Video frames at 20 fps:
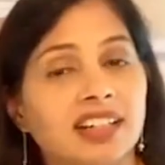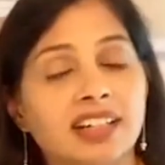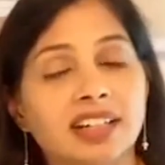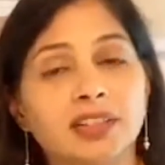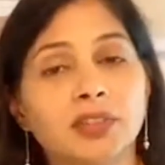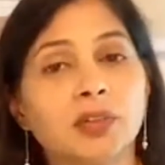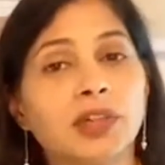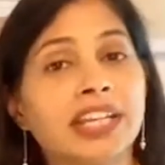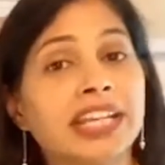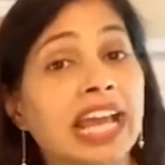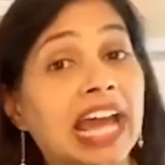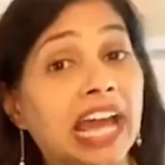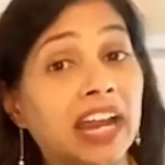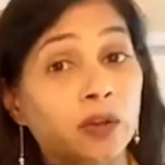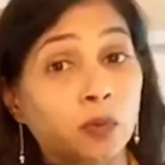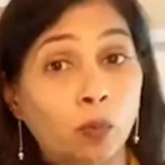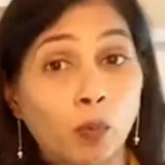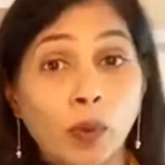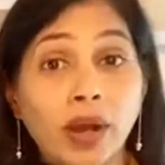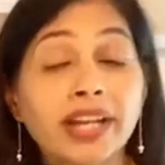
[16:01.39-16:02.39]
you can
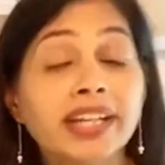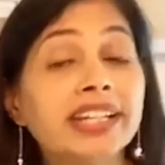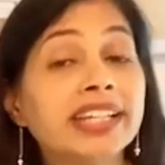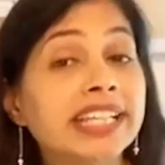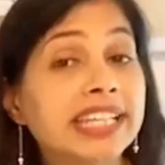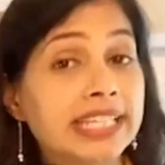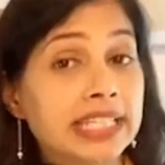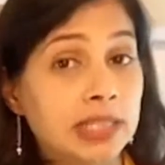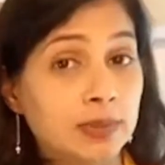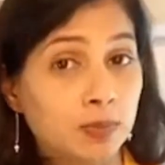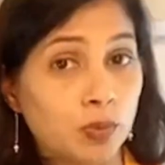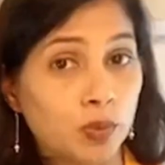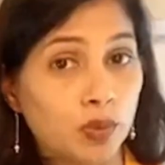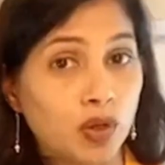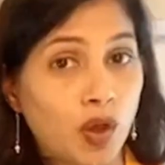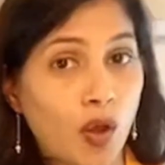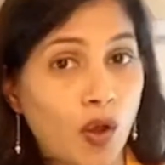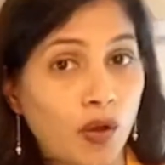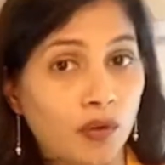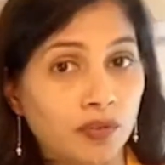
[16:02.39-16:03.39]
add 1
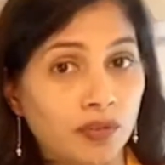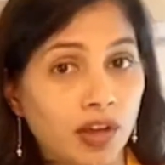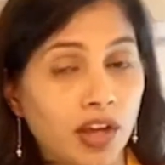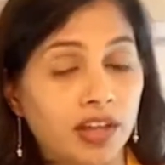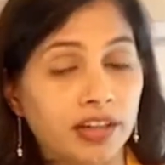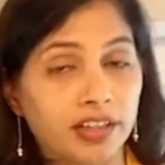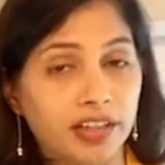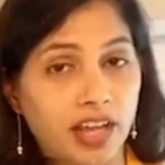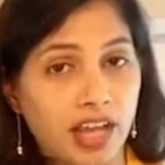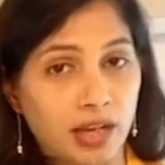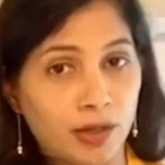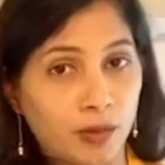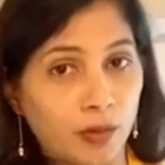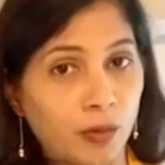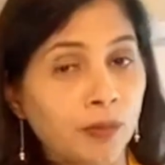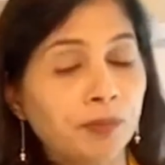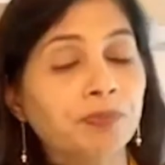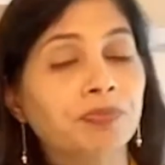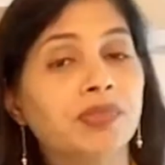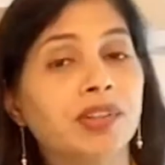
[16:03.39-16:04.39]
teaspoon of
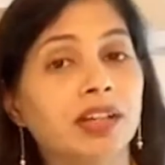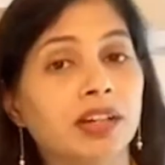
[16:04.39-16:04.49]
oregano,